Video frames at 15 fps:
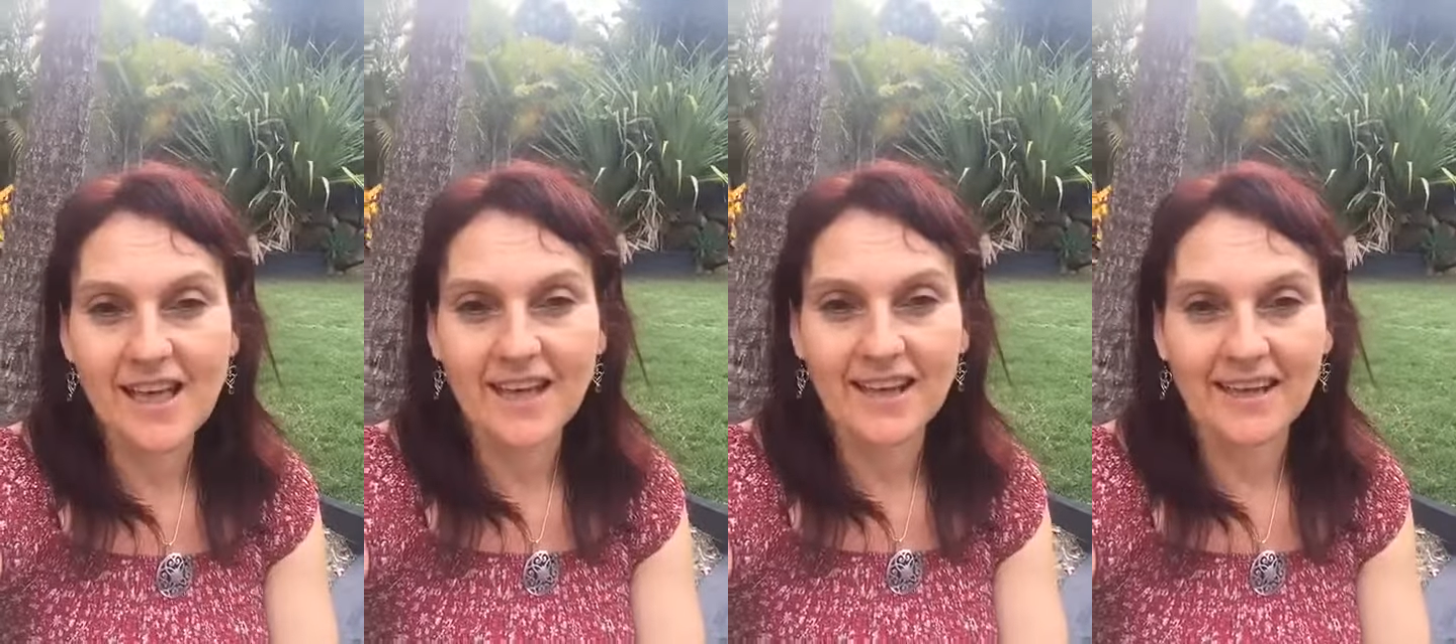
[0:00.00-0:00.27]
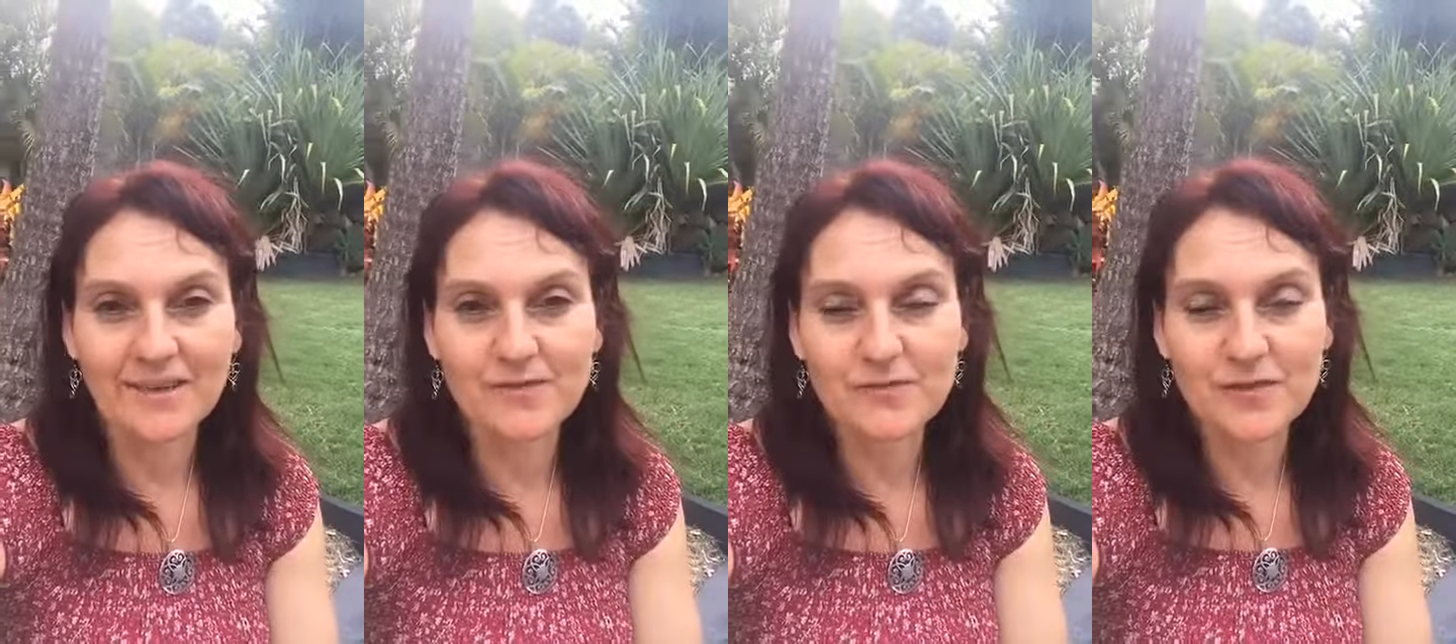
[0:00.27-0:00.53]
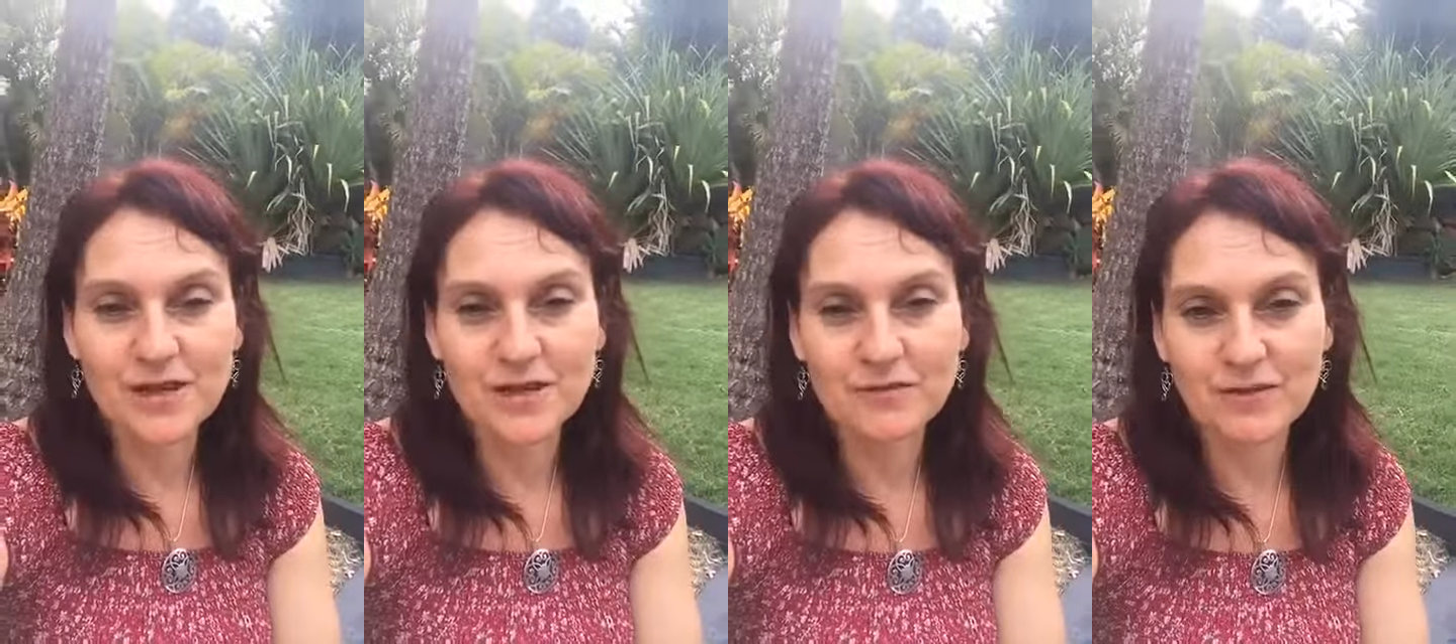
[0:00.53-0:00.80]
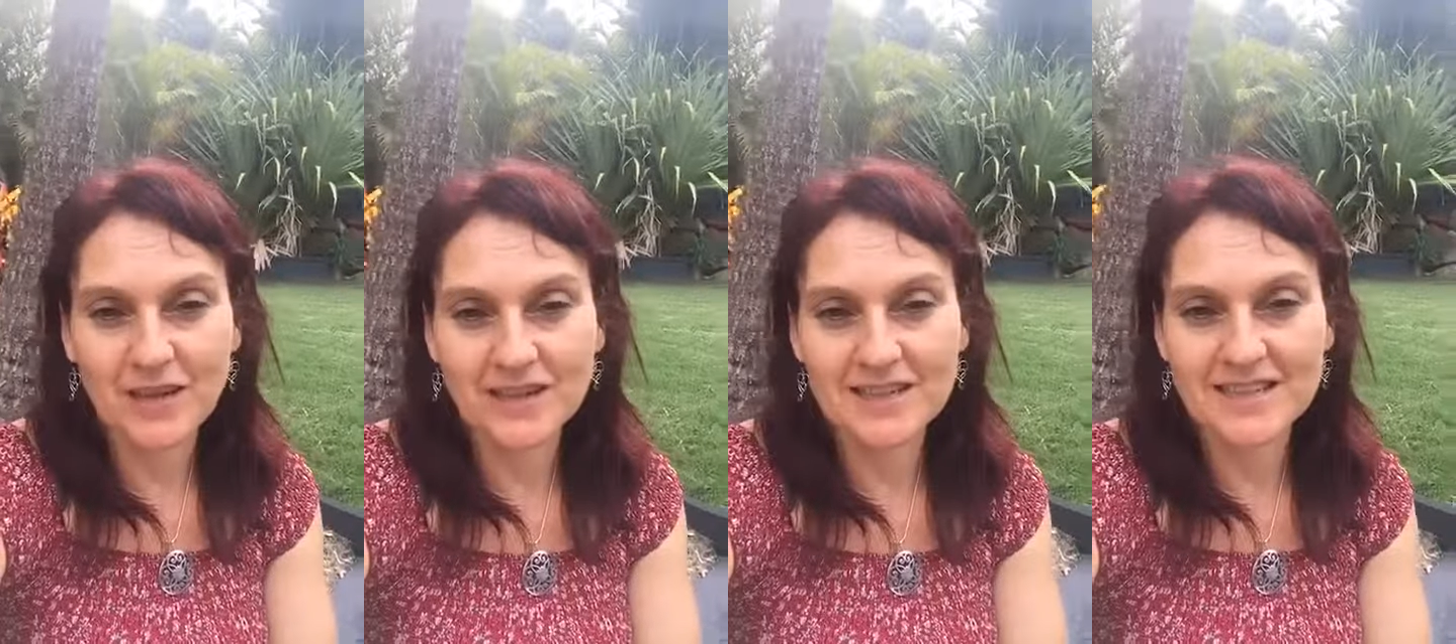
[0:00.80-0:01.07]
and
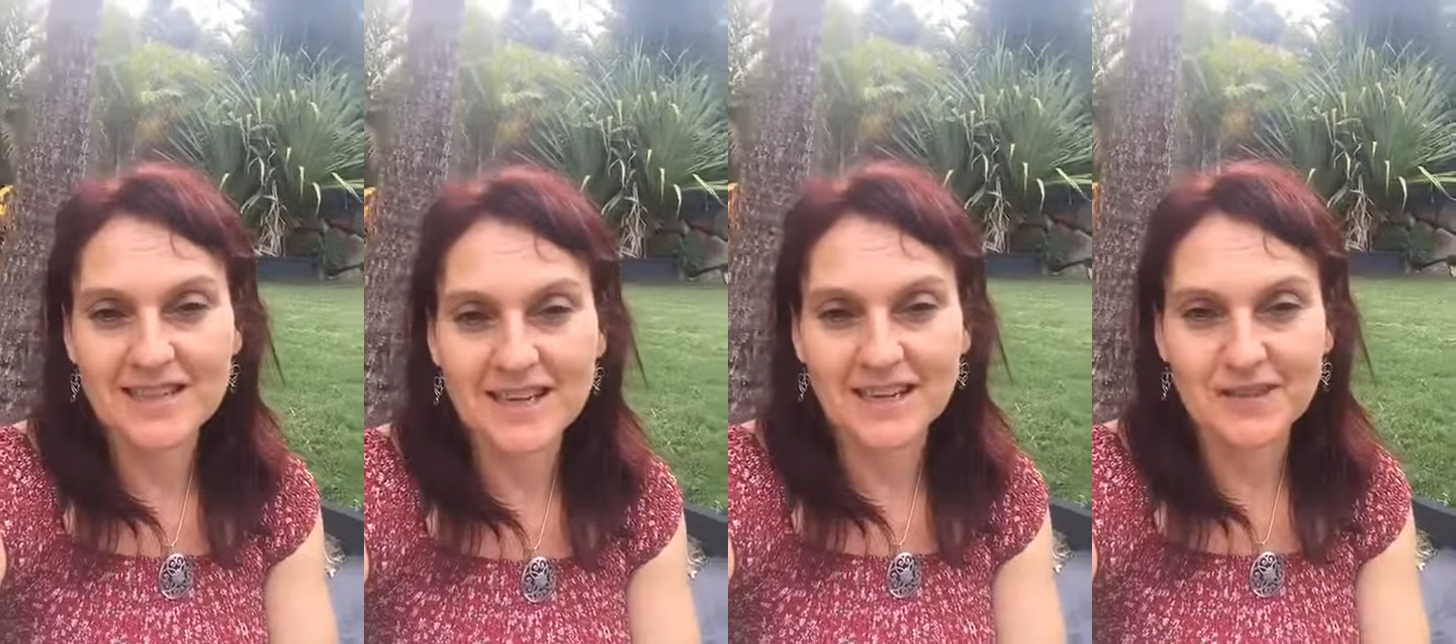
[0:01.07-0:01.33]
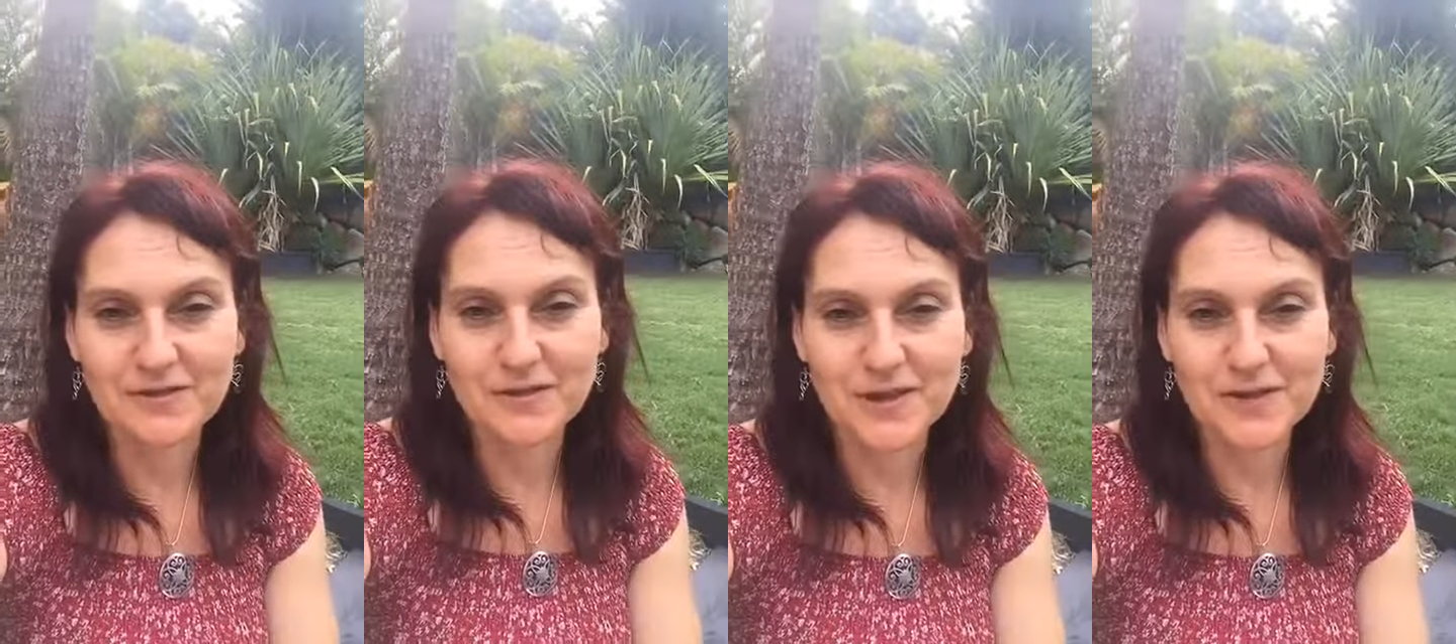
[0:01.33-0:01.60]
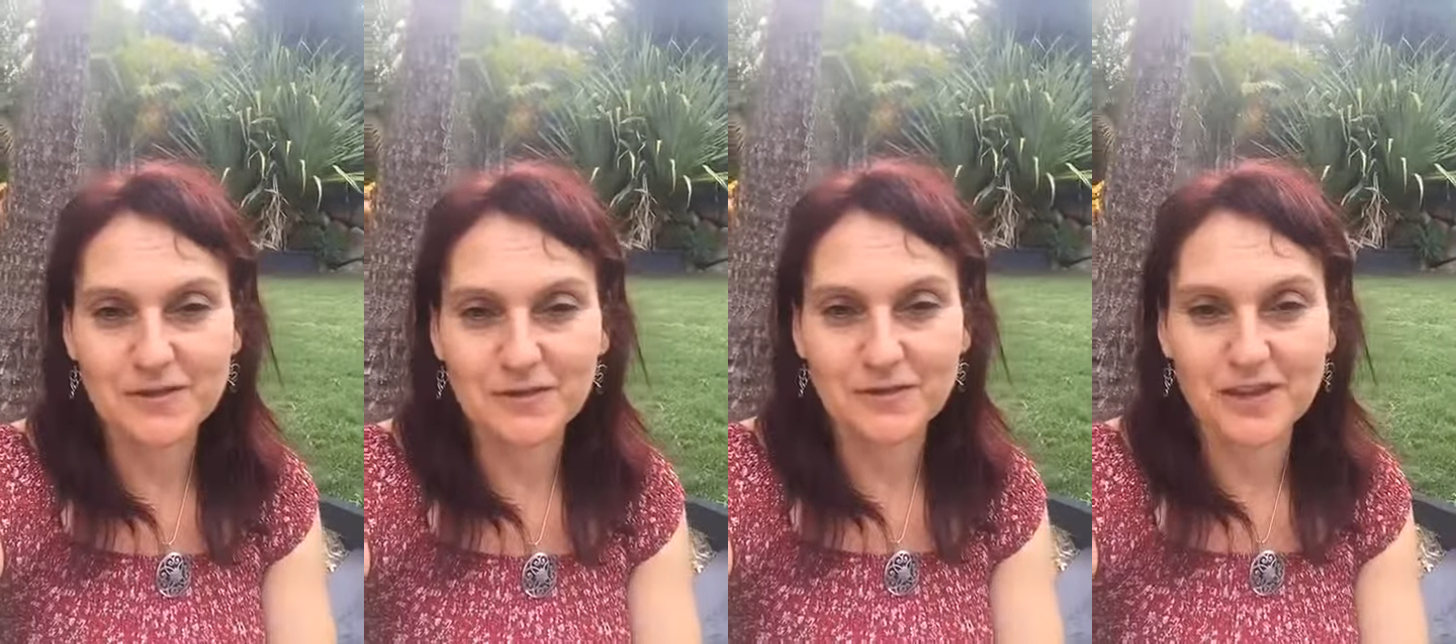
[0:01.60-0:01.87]
reinvent the next phase of